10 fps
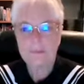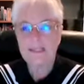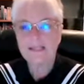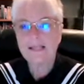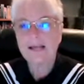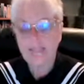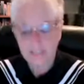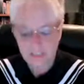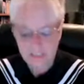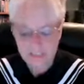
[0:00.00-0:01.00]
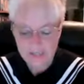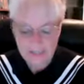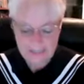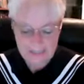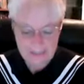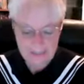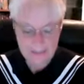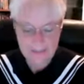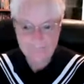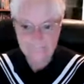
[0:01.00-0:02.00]
is that it's just not
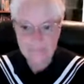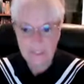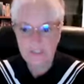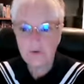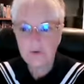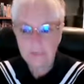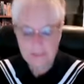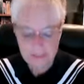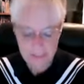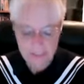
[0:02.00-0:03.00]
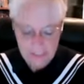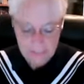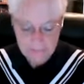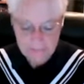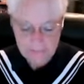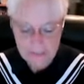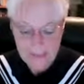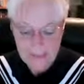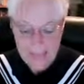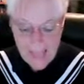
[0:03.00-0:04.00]
easy, nor is it cheap.
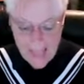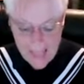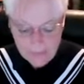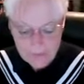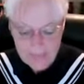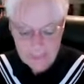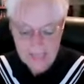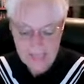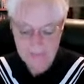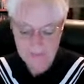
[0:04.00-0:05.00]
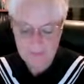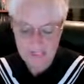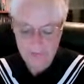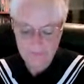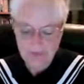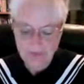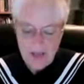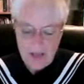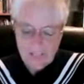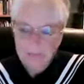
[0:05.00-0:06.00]
The average estimated upfront
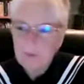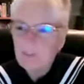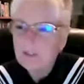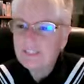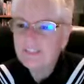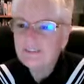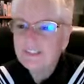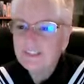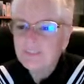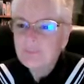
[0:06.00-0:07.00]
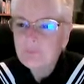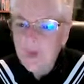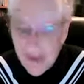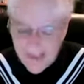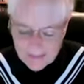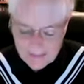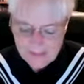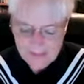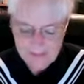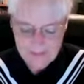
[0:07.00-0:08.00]
cost for a multi-physician
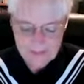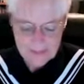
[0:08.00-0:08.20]
practice